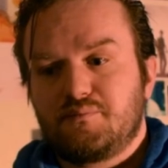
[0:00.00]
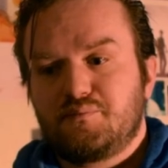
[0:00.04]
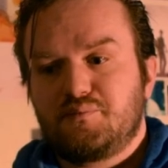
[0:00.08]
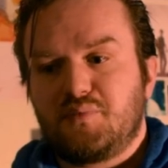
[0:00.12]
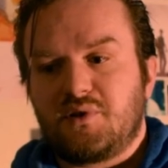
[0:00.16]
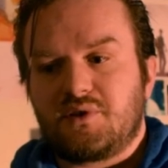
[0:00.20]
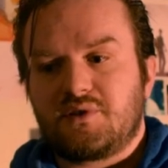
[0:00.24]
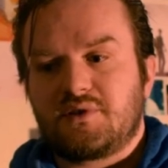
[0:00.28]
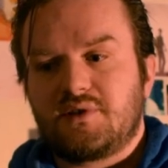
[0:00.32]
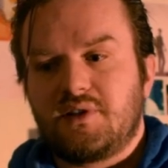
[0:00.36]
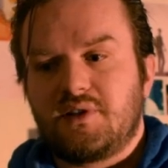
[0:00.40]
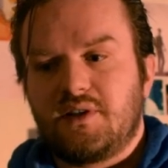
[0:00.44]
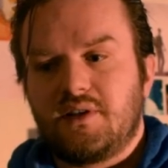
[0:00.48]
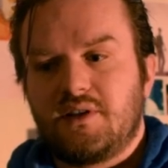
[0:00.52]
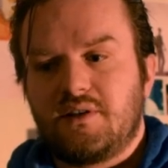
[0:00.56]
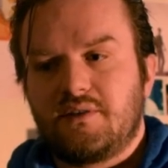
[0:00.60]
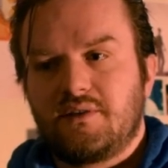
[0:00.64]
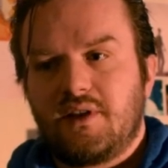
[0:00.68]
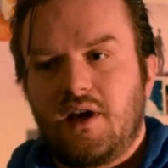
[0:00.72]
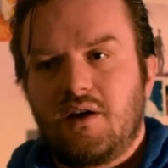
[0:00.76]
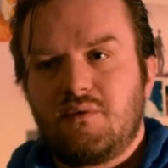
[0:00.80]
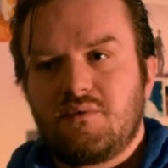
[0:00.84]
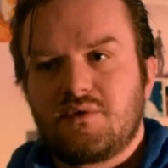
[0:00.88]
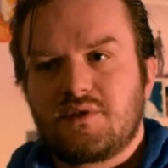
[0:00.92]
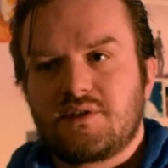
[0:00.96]
But
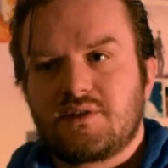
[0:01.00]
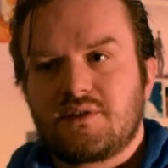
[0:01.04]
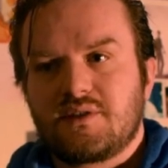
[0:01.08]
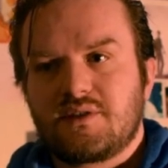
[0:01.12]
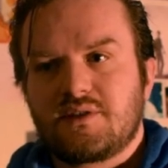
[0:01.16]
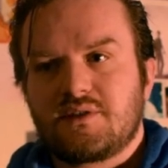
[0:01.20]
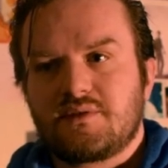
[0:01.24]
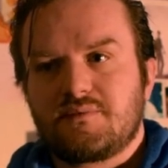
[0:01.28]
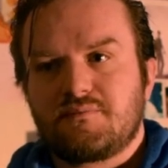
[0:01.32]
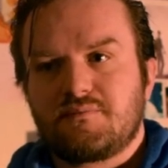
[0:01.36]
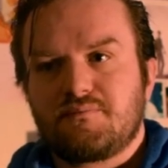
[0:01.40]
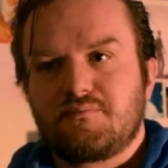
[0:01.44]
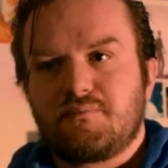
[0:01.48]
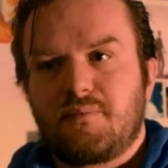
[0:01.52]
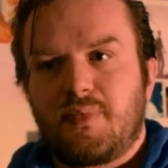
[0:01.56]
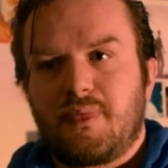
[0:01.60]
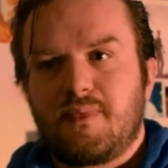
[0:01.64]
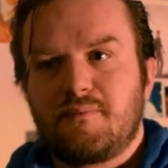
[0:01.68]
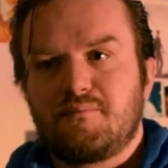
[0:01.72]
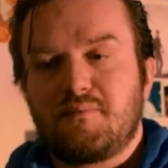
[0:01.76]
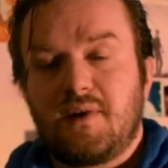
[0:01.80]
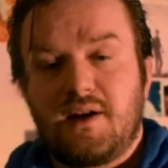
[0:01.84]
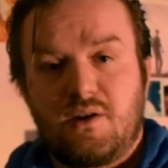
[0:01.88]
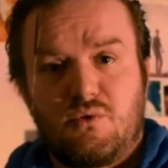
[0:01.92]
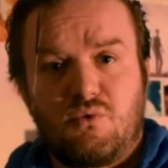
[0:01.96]
that was
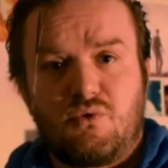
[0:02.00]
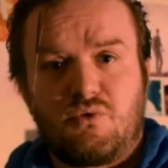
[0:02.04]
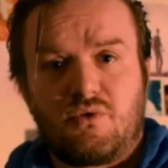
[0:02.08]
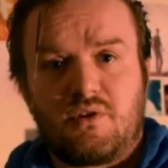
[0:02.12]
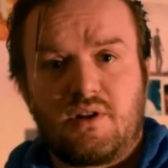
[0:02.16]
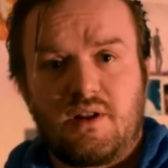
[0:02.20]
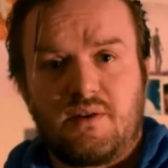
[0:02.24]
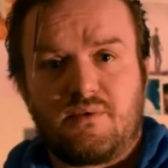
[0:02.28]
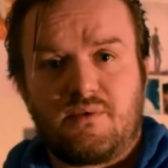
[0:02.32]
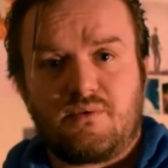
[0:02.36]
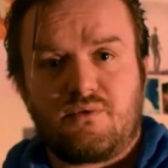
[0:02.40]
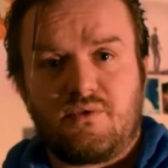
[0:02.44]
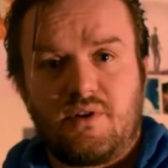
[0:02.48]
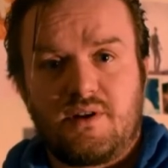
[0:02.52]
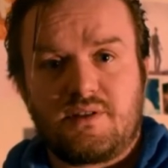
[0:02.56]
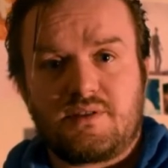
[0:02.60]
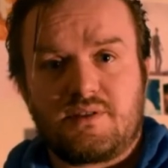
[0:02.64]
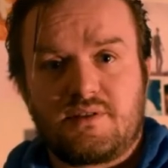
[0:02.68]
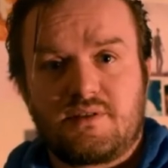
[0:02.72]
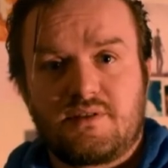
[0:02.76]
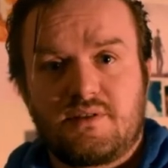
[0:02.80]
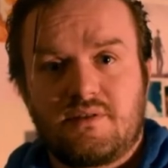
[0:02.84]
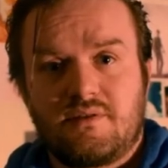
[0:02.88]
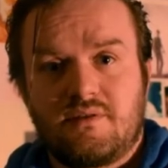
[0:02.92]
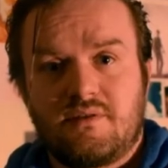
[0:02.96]
my quarter life
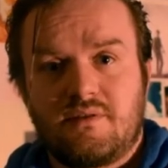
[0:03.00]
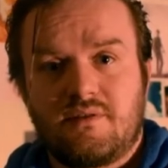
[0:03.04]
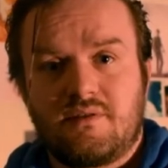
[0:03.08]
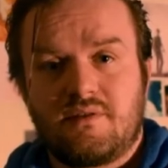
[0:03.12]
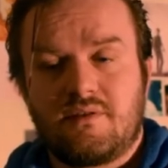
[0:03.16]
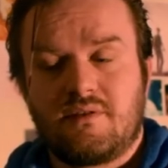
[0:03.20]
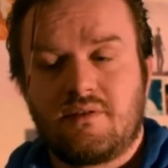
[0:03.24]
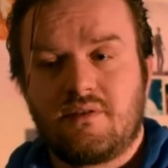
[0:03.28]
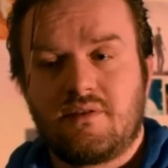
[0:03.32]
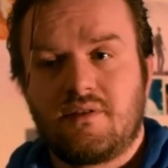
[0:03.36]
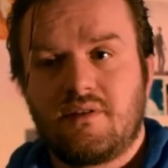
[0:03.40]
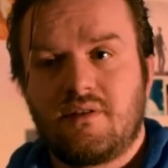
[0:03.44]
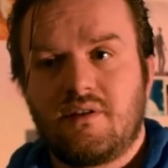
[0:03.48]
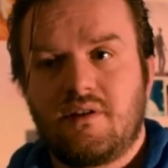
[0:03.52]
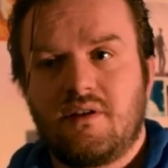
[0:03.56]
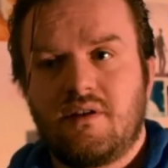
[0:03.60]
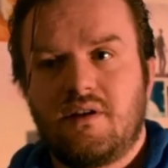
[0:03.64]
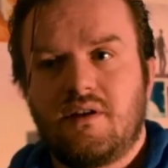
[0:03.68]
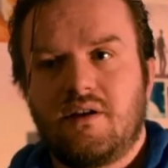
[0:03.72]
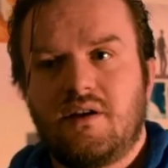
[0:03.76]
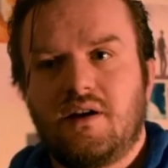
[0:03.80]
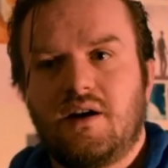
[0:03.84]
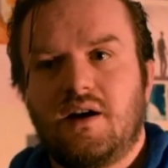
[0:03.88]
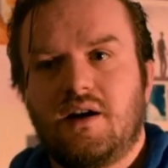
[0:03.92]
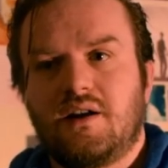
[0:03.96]
crisis.
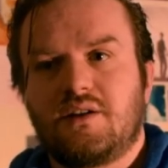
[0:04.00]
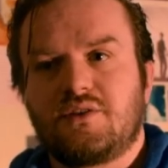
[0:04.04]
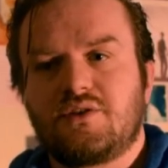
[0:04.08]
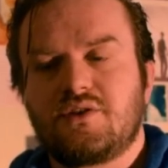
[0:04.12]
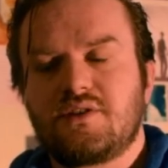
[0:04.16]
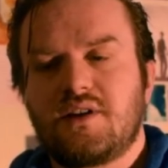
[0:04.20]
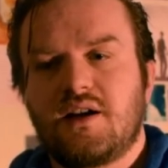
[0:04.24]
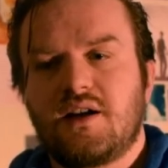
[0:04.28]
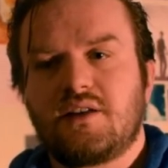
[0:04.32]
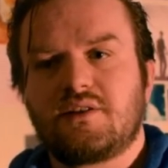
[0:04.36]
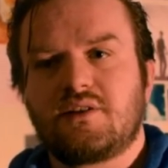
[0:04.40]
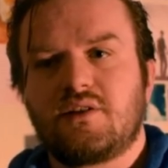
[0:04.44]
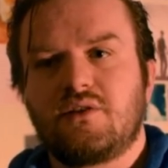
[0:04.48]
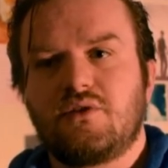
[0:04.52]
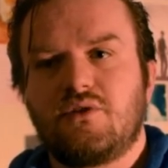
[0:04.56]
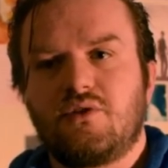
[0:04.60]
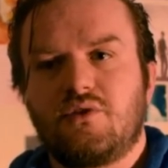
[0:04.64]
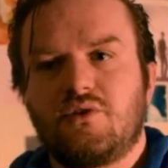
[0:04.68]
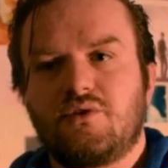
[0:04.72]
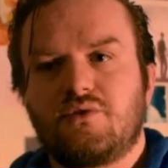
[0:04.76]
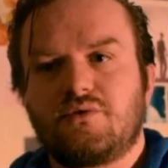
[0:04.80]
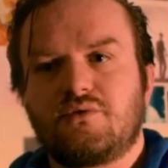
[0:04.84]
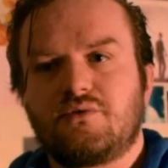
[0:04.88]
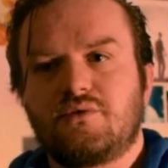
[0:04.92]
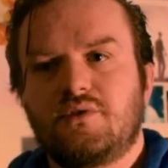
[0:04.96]
And I just had to
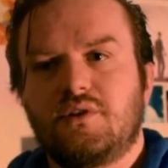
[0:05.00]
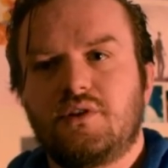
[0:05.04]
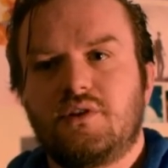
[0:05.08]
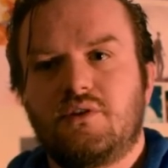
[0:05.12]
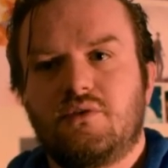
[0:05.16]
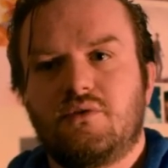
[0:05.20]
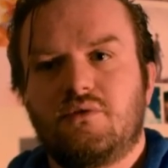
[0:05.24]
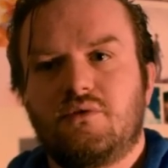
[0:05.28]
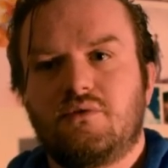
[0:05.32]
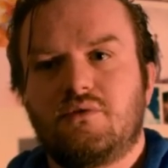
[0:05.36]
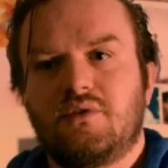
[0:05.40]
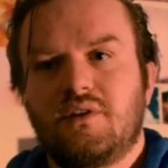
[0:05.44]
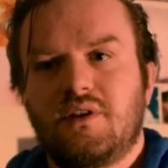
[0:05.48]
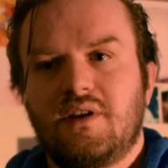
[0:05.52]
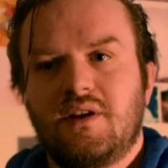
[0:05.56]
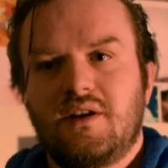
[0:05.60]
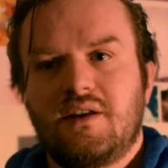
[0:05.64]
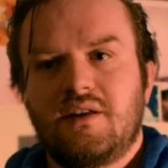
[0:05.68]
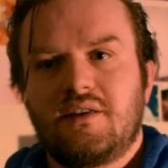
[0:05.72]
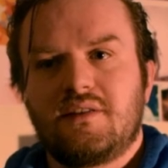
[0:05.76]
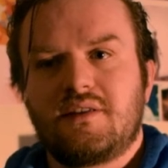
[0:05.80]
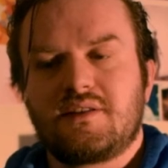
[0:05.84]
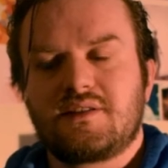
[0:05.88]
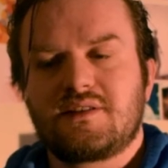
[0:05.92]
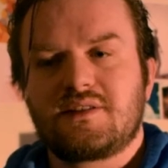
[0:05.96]
learn, you know,
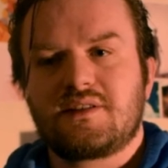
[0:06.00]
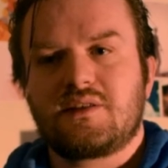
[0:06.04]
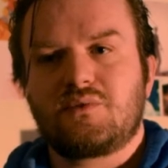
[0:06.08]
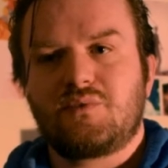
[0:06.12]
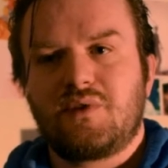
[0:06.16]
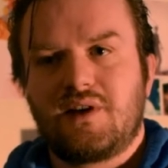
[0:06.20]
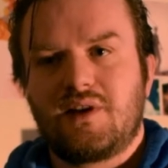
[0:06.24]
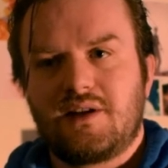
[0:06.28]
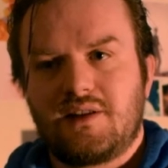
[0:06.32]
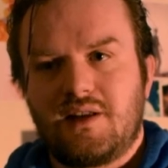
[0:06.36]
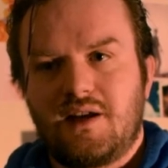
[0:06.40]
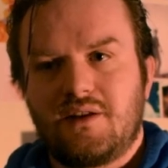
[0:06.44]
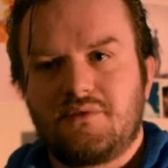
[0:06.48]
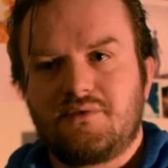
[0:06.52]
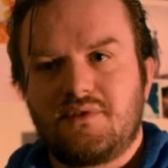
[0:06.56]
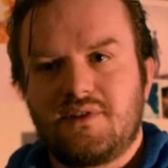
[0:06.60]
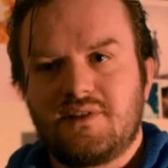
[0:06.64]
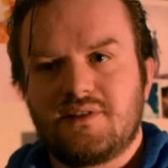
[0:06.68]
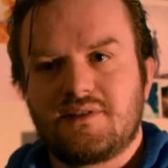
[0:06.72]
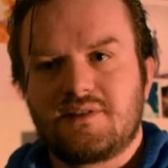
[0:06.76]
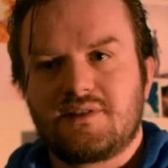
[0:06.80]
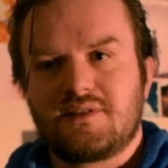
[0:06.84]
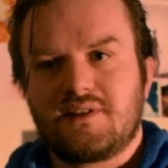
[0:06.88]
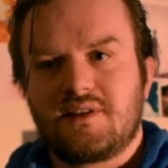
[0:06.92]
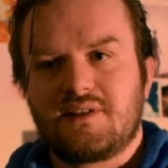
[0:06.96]
this is the way life
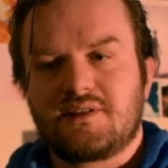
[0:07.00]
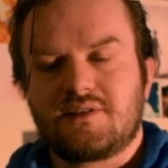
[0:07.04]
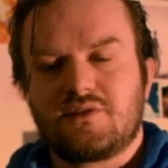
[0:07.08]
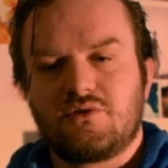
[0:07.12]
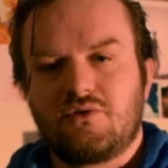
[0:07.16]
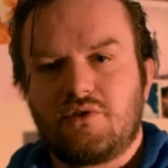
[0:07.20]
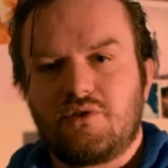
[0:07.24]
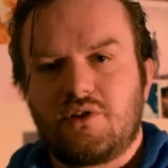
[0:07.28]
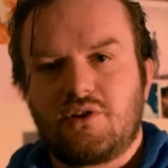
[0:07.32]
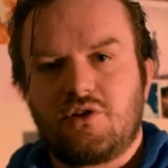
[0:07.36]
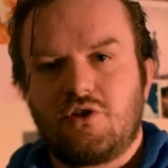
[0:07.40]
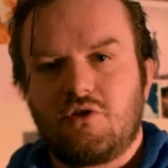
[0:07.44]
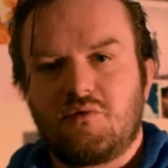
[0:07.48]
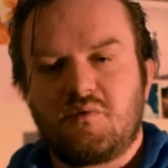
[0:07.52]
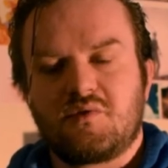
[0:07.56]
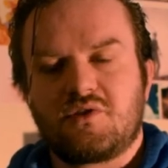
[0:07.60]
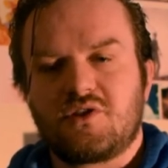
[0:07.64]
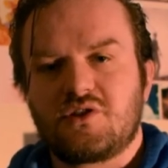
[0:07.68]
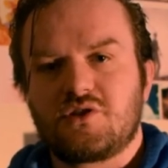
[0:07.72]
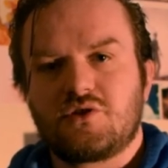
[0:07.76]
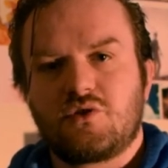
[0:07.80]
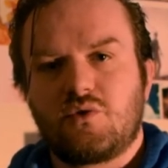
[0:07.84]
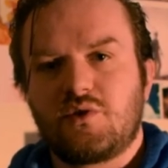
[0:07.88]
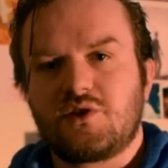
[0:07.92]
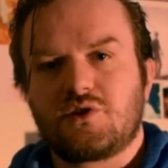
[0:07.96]
is. It's a learning curve. It
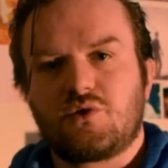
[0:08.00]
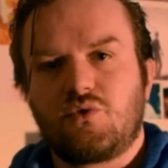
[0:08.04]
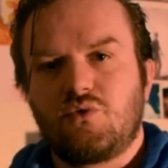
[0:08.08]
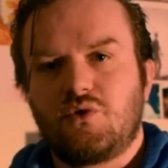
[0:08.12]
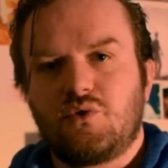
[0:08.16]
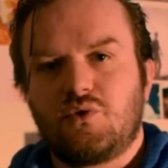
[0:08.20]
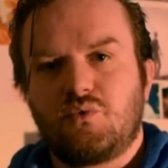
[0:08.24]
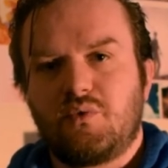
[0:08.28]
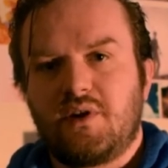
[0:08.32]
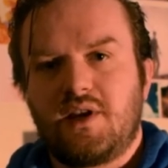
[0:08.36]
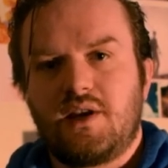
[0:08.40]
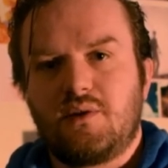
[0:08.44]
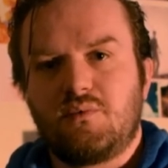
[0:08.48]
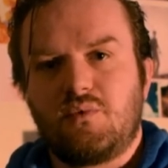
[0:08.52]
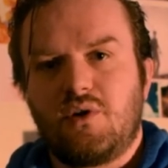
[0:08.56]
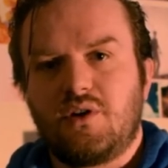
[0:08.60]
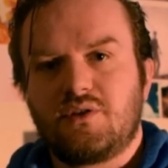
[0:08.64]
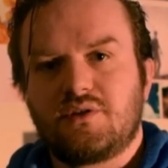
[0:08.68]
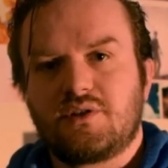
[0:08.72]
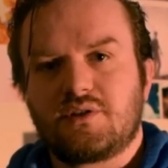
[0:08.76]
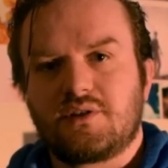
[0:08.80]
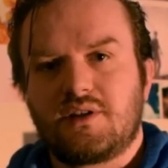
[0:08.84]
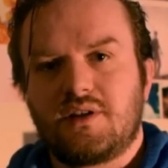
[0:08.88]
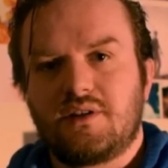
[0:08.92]
doesn't always go the way you want it.